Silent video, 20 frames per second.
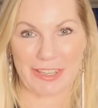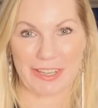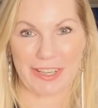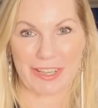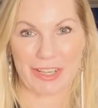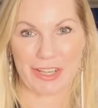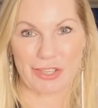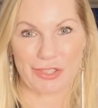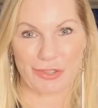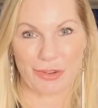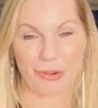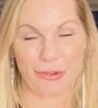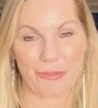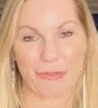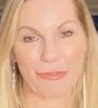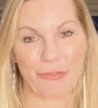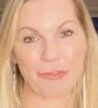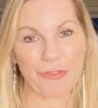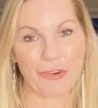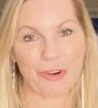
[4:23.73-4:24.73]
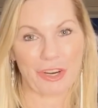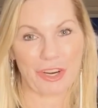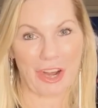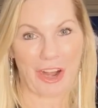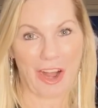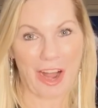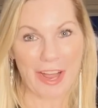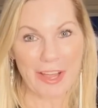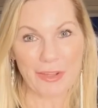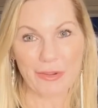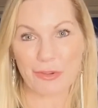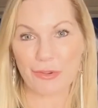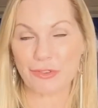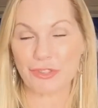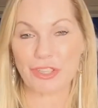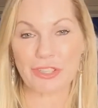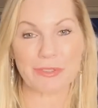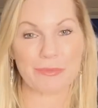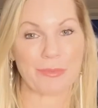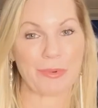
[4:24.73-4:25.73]
So for a guy who
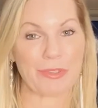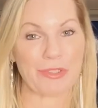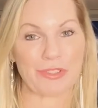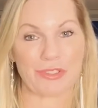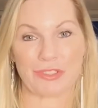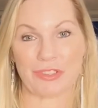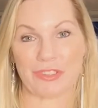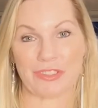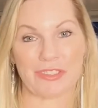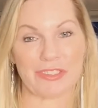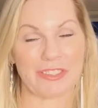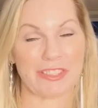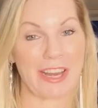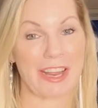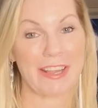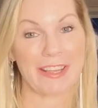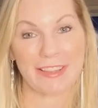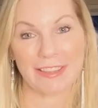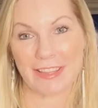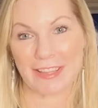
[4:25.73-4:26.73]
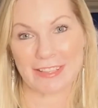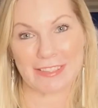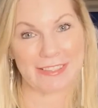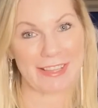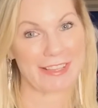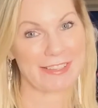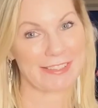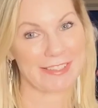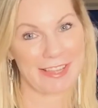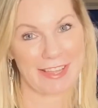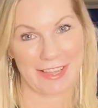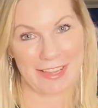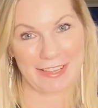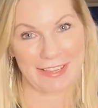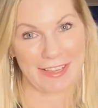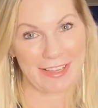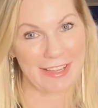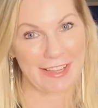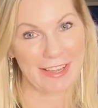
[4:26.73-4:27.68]
just wants to take things as they